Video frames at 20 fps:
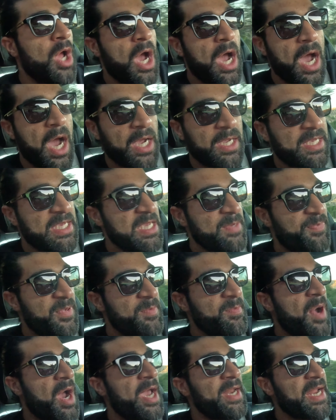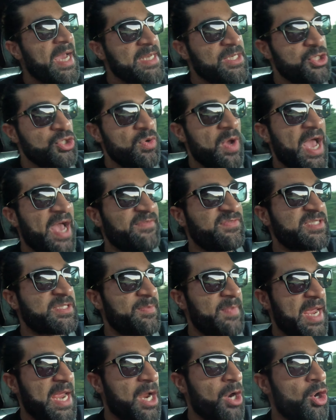uh, keep in mind, I do have
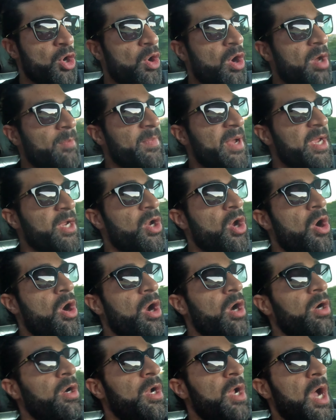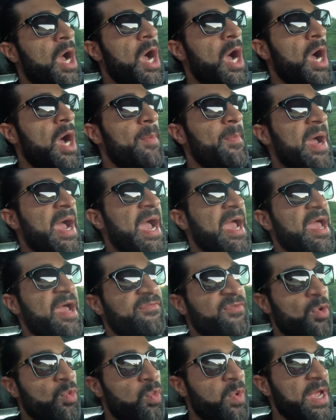some aero on my car. Um, I
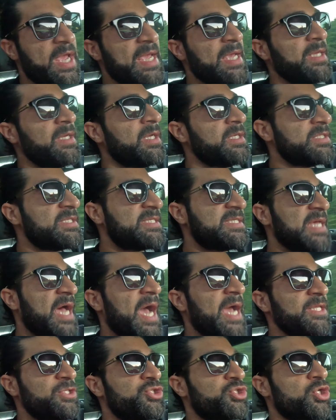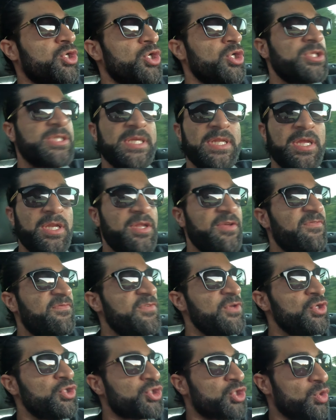have a wing, side skirts, and a
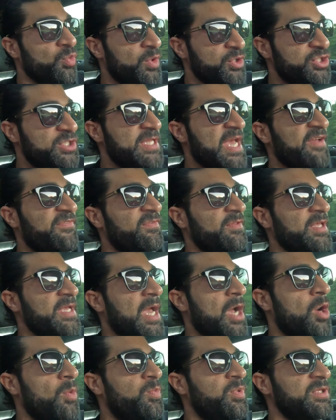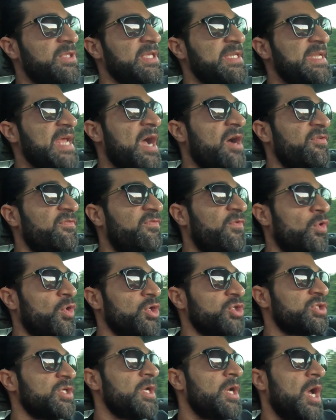diffuser, which definitely help with the
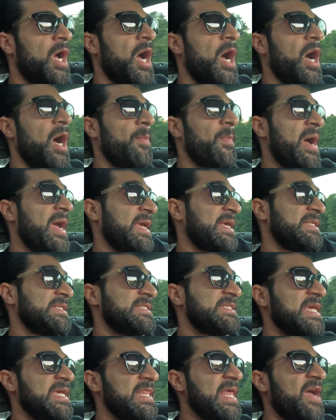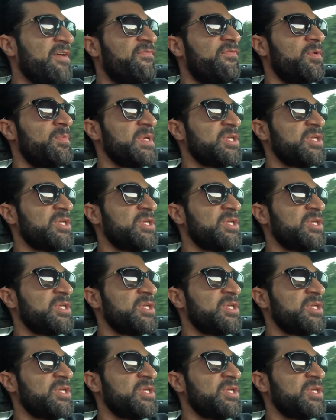downforce. Um, I can say that from